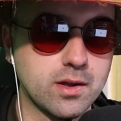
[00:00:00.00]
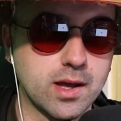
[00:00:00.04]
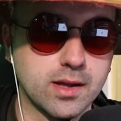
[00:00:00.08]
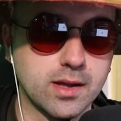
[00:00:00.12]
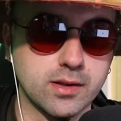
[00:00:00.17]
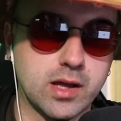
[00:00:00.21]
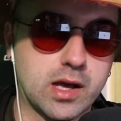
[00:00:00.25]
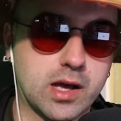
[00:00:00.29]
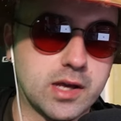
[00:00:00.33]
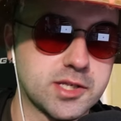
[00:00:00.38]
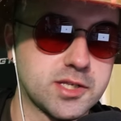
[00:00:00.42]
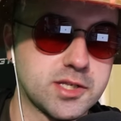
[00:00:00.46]
I
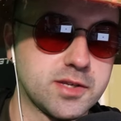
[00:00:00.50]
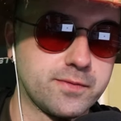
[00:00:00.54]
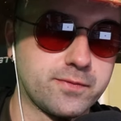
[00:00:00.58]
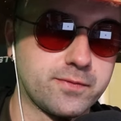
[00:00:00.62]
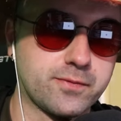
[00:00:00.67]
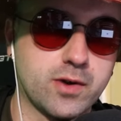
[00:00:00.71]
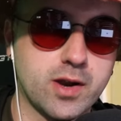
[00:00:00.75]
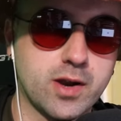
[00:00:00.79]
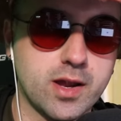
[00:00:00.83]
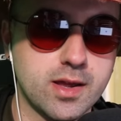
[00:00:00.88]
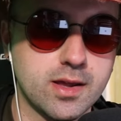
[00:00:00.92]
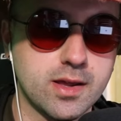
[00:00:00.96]
lost a
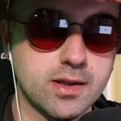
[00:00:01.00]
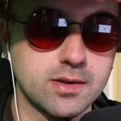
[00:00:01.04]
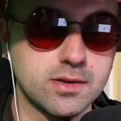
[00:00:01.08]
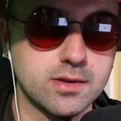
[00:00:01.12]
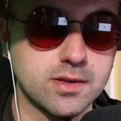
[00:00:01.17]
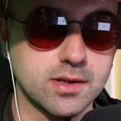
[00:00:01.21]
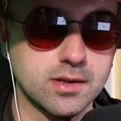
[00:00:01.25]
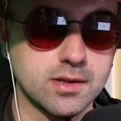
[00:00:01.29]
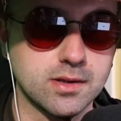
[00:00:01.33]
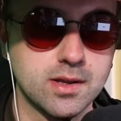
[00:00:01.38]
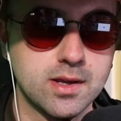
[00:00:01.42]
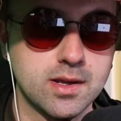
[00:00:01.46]
friend,
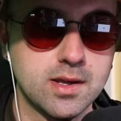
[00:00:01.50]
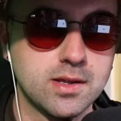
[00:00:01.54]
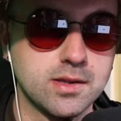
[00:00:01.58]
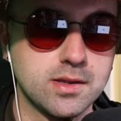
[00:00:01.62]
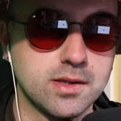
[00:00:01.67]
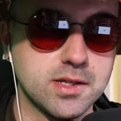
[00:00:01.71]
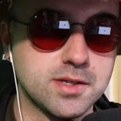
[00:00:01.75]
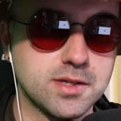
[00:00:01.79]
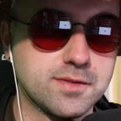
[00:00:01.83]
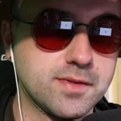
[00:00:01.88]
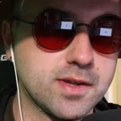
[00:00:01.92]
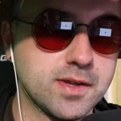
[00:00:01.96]
and
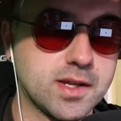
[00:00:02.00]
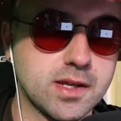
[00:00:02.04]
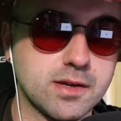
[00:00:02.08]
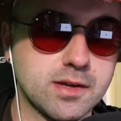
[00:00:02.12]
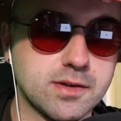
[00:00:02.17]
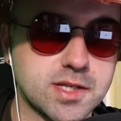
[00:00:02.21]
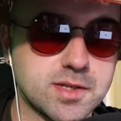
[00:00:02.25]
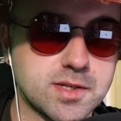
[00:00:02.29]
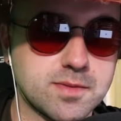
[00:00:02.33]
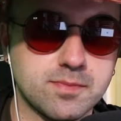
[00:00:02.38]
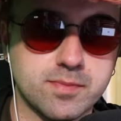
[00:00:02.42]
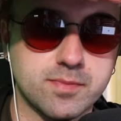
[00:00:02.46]
these
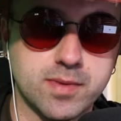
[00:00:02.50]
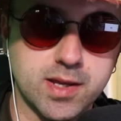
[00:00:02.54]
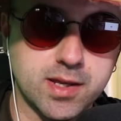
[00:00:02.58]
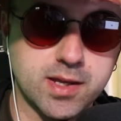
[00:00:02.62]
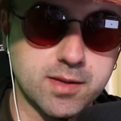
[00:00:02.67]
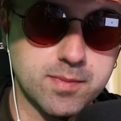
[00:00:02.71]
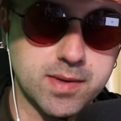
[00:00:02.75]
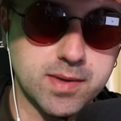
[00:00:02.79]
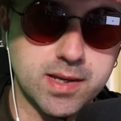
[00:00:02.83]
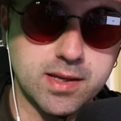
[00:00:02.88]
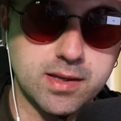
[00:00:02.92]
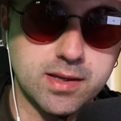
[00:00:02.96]
videos
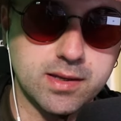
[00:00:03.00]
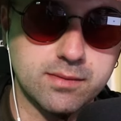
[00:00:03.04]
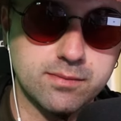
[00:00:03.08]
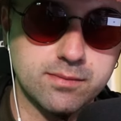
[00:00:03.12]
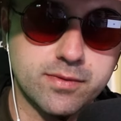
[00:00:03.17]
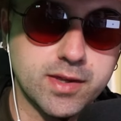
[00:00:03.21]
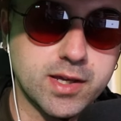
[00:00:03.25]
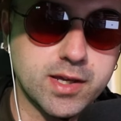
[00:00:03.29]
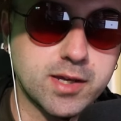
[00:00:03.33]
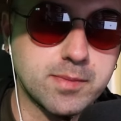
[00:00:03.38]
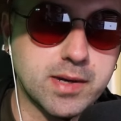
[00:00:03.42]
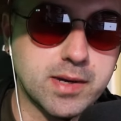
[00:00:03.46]
make me
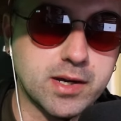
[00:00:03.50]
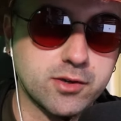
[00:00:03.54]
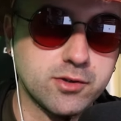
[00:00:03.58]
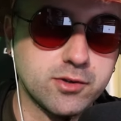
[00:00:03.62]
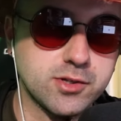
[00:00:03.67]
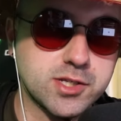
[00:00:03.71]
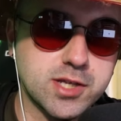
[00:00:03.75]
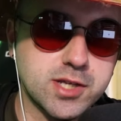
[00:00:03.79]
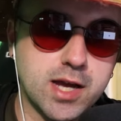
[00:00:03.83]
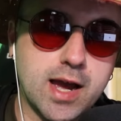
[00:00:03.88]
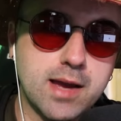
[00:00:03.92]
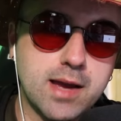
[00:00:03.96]
think about
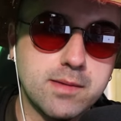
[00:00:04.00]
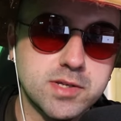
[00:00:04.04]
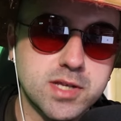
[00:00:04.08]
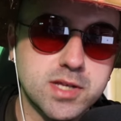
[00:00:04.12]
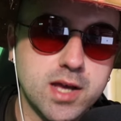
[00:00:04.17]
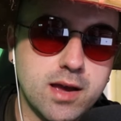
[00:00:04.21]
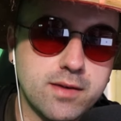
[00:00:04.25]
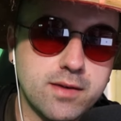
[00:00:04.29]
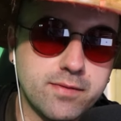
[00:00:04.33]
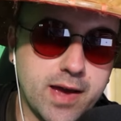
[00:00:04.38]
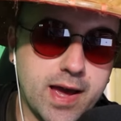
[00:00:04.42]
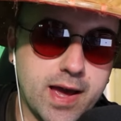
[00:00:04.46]
good times
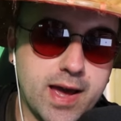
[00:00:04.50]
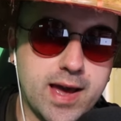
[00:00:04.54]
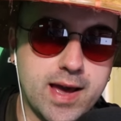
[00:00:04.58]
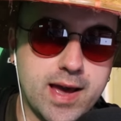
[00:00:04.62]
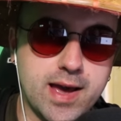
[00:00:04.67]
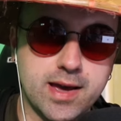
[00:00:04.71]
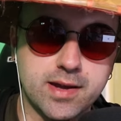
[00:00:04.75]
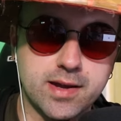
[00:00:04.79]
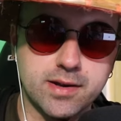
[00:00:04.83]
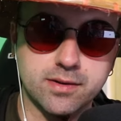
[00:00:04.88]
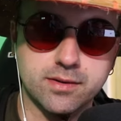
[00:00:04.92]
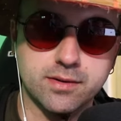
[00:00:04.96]
I've had.